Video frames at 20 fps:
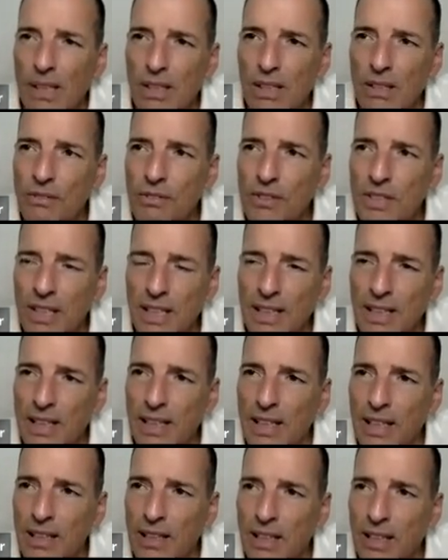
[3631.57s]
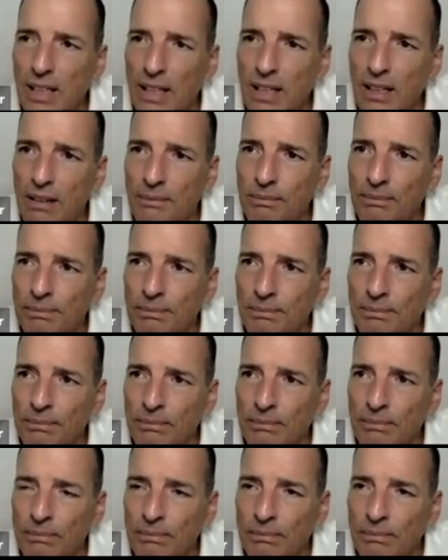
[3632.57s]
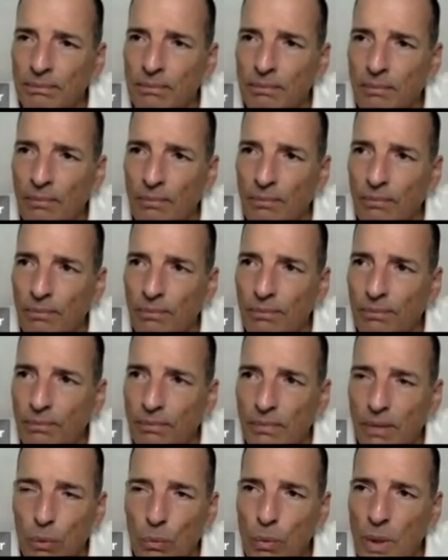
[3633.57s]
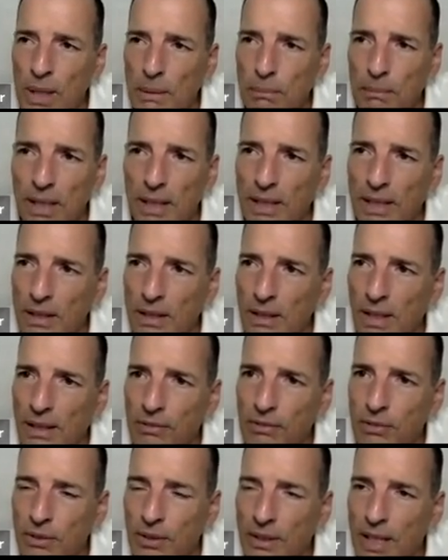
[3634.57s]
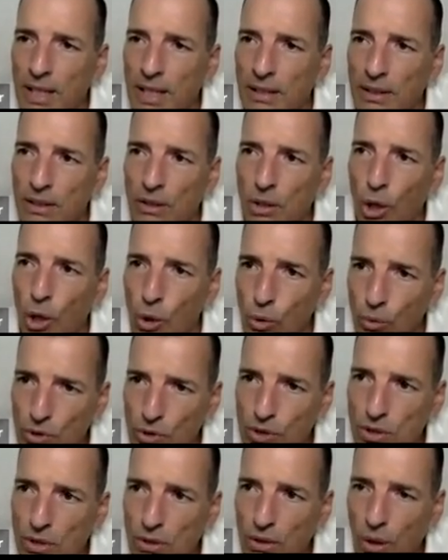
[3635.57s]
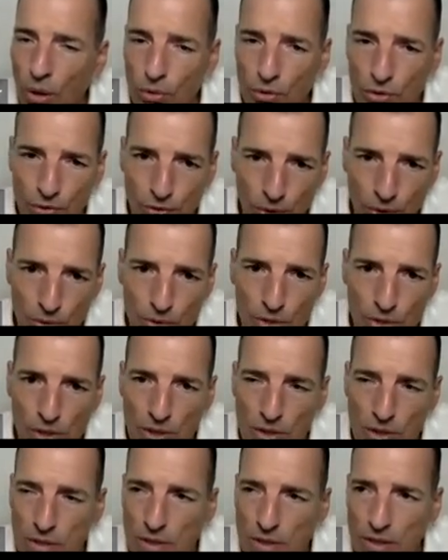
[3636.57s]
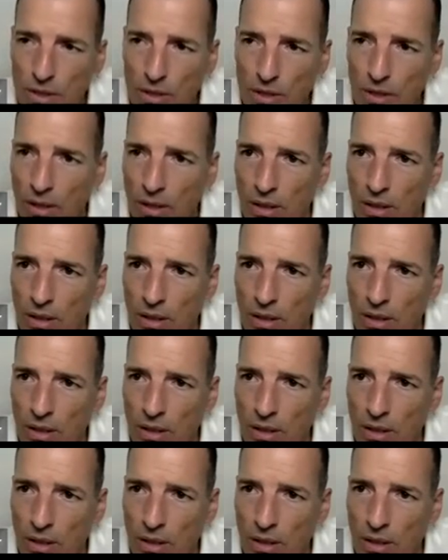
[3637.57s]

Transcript: you've seen it in one market after another, oats futures,